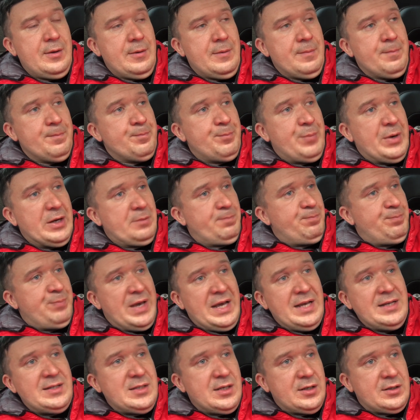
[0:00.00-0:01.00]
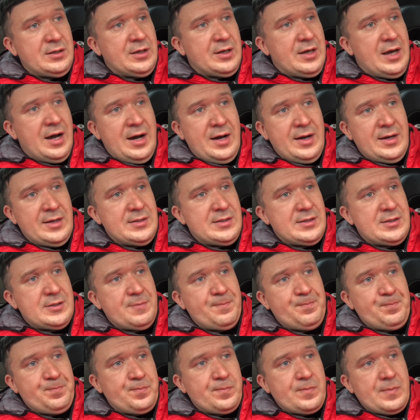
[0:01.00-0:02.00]
But basically, guys,
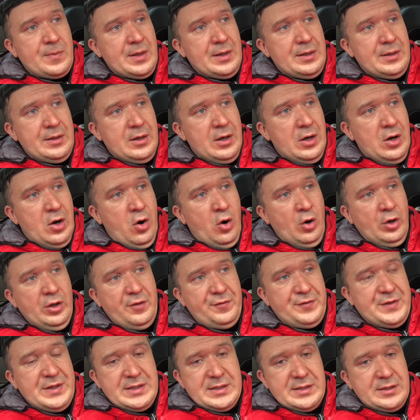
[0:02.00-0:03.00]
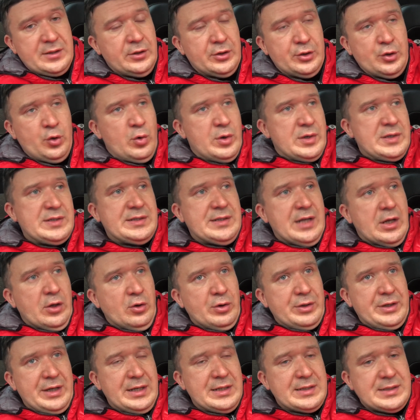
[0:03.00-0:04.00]
all of these solenoids, they
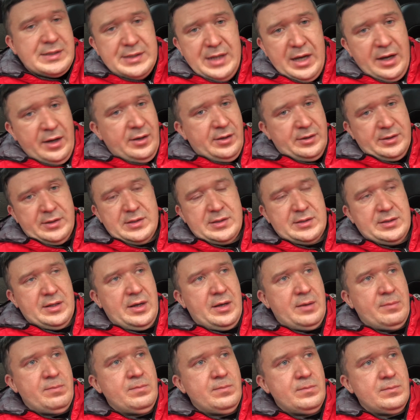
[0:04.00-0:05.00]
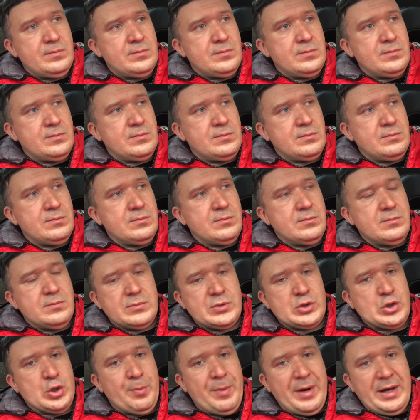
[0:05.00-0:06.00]
look exactly the same,
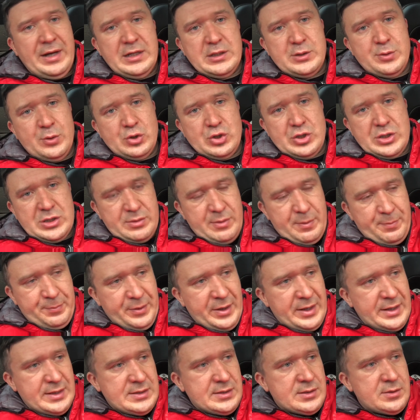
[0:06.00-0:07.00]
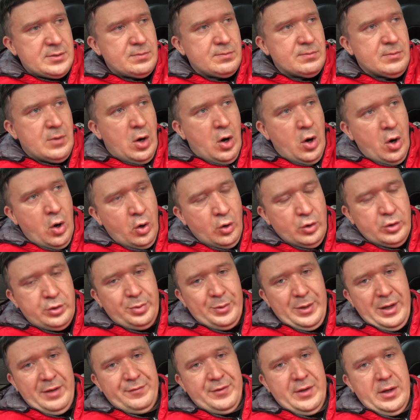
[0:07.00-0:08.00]
so might as well just replace all
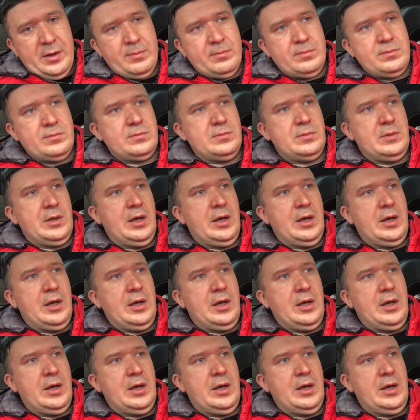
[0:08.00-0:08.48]
3 of them.